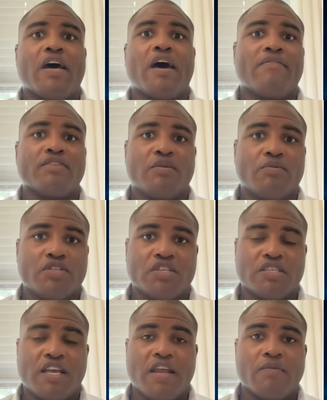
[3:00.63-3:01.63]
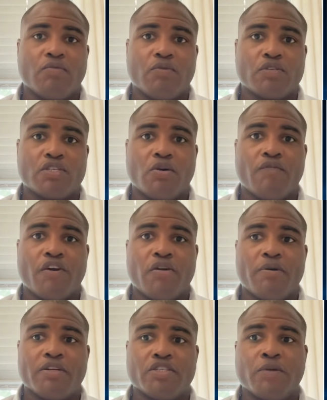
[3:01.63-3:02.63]
Now, obviously, we just said we were still
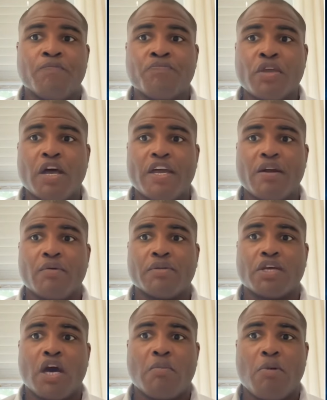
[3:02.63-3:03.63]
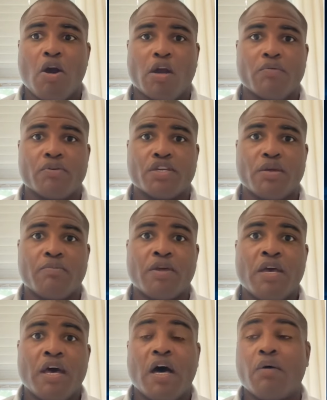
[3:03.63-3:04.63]
very much in a risk on market regime.
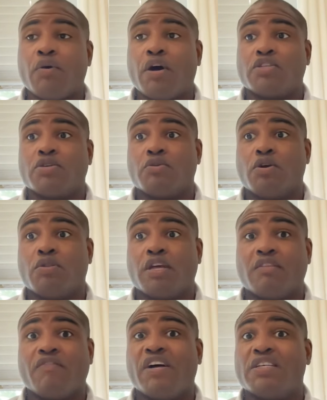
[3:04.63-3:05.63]
We also know that the